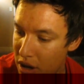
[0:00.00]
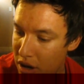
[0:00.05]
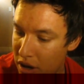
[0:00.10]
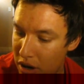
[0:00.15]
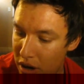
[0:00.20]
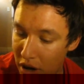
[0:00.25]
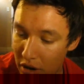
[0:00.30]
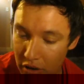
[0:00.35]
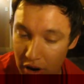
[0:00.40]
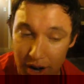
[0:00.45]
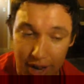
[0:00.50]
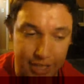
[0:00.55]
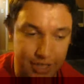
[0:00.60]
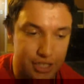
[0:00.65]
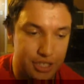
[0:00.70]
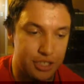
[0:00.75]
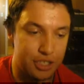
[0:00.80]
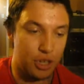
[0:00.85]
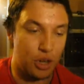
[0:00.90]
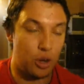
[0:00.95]
Alright,
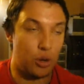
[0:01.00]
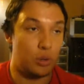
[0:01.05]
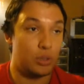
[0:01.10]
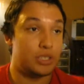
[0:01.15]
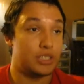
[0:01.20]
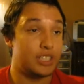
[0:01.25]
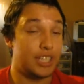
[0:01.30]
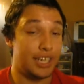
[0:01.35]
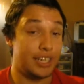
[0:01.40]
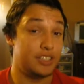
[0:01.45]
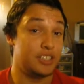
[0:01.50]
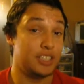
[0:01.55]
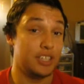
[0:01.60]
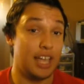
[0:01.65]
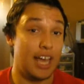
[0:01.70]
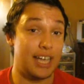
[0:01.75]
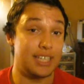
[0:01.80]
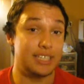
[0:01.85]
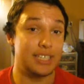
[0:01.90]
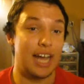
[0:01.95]
so second to
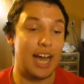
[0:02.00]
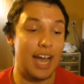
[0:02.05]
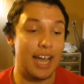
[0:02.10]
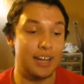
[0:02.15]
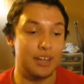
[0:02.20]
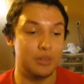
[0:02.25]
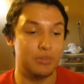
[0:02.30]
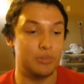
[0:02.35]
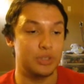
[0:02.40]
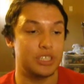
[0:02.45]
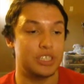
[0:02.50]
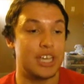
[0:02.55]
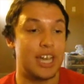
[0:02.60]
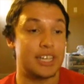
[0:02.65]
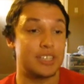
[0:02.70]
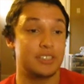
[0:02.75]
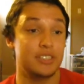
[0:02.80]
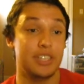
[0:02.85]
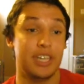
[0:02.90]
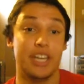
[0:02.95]
last item, which is
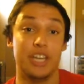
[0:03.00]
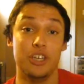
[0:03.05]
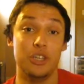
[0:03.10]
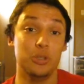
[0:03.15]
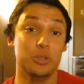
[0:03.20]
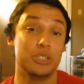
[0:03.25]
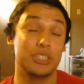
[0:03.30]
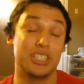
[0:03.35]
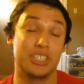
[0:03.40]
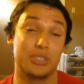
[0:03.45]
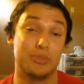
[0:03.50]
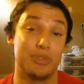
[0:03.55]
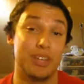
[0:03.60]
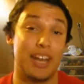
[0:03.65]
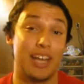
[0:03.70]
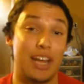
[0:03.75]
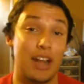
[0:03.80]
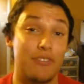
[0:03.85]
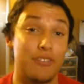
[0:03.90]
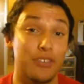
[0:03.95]
actually a new system that
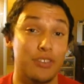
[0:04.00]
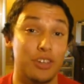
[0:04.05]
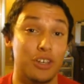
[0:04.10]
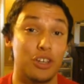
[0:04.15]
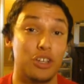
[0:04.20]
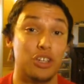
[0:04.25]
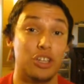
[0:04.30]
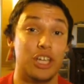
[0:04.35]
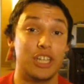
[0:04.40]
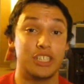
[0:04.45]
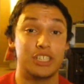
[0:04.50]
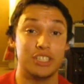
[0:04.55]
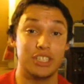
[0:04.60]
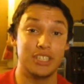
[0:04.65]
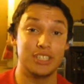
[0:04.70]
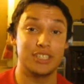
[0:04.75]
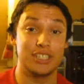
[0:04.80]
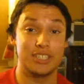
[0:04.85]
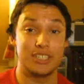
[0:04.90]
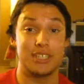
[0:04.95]
I got for the collection, a
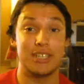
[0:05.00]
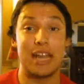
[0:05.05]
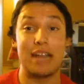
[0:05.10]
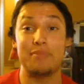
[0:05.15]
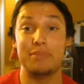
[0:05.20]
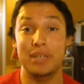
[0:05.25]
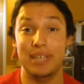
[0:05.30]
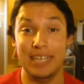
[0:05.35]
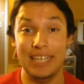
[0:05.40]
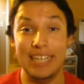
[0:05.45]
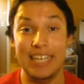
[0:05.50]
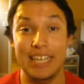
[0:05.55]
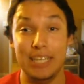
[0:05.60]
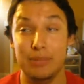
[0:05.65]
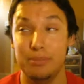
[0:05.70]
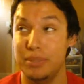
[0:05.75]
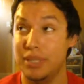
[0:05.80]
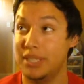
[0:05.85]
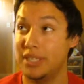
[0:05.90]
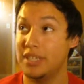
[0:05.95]
system that I've been
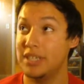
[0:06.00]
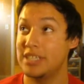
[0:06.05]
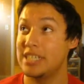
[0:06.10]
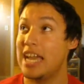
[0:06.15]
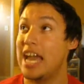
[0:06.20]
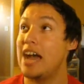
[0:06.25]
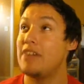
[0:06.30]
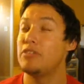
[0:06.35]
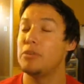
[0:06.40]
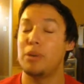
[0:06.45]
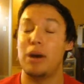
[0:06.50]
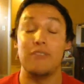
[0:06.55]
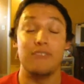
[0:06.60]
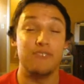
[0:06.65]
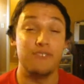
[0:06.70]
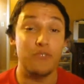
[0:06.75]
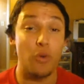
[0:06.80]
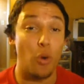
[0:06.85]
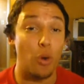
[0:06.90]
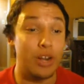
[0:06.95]
needing because I have about
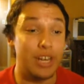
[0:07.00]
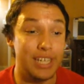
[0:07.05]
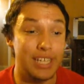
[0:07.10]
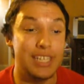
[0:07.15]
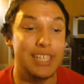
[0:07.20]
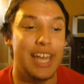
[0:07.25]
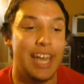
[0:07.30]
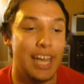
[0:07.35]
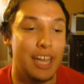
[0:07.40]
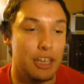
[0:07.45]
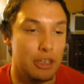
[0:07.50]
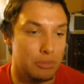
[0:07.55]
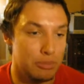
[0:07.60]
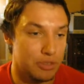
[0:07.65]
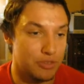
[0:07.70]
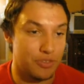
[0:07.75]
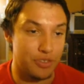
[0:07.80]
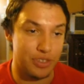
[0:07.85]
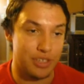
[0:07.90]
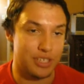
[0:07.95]
40 games
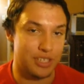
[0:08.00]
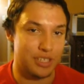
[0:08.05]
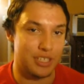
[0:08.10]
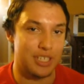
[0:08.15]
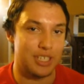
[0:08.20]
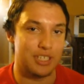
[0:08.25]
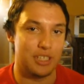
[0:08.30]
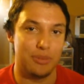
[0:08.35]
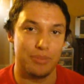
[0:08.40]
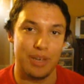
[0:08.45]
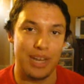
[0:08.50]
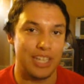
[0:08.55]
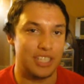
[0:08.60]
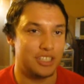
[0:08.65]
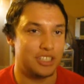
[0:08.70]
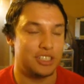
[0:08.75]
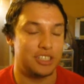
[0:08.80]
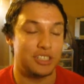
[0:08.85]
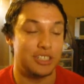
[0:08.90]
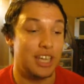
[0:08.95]
for the system, and I
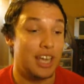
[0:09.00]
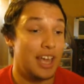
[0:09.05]
just